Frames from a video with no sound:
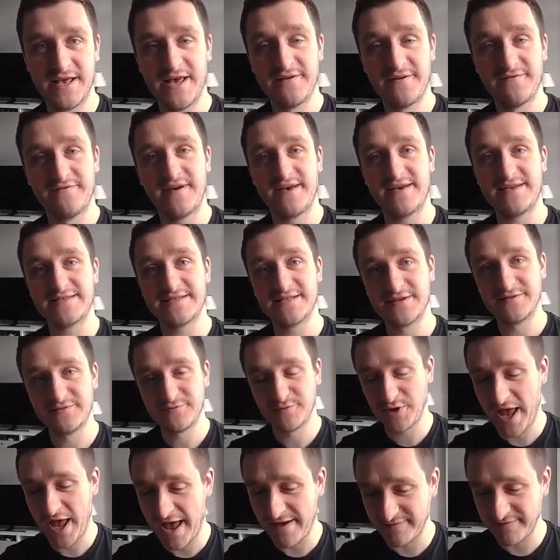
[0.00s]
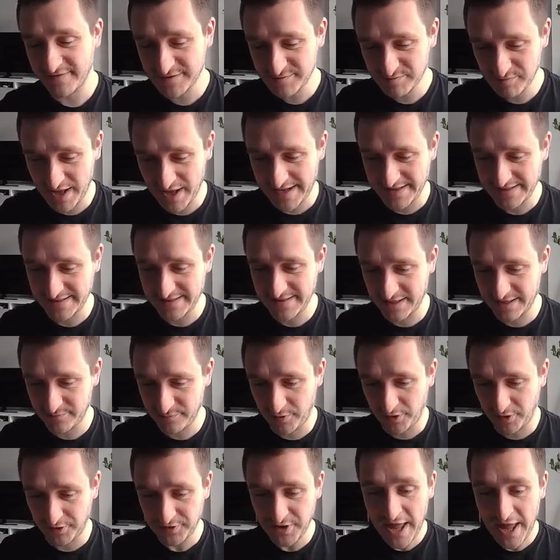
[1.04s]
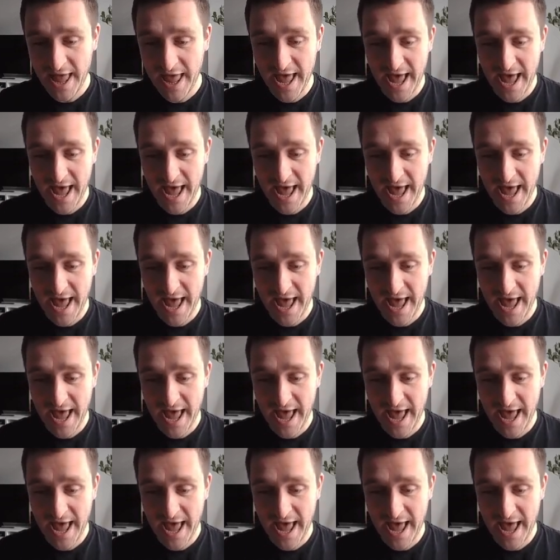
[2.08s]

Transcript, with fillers: first we have explained that part.